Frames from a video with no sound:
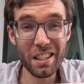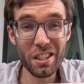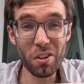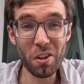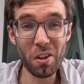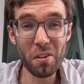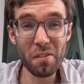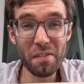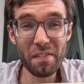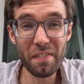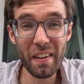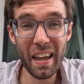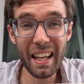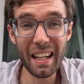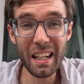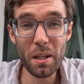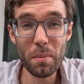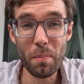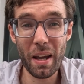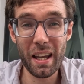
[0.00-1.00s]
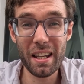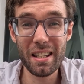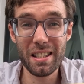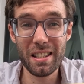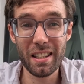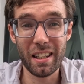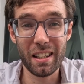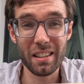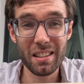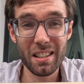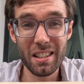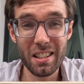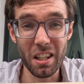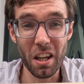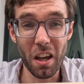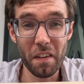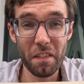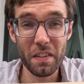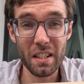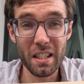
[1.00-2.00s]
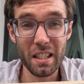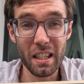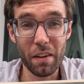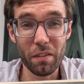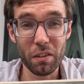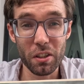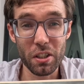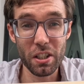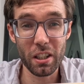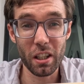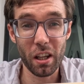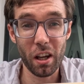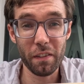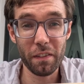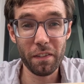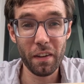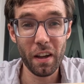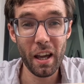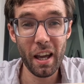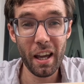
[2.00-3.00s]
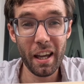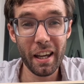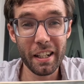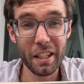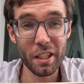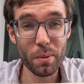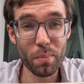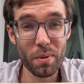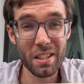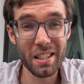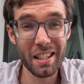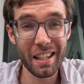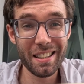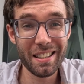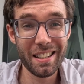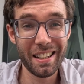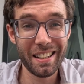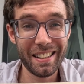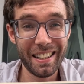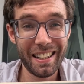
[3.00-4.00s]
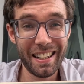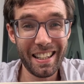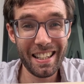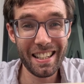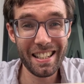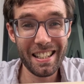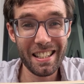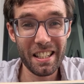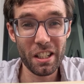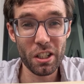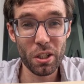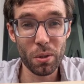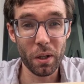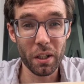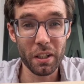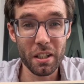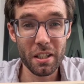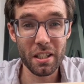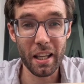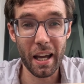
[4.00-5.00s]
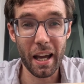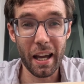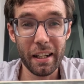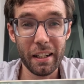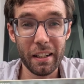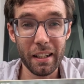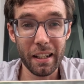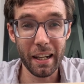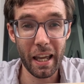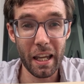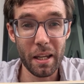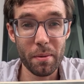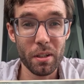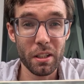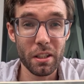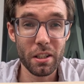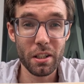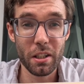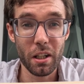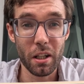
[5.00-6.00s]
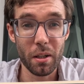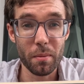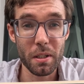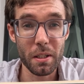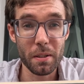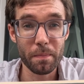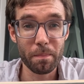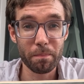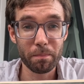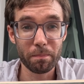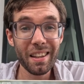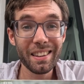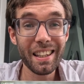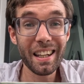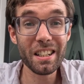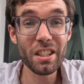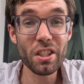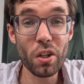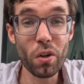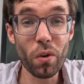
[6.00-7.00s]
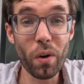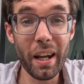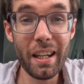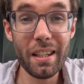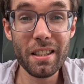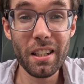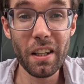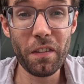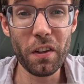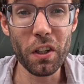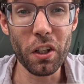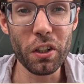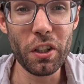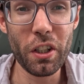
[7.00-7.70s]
it's all fairly basic, surface level stuff, and it's presented in easy to understand layman's terms. That's great if you're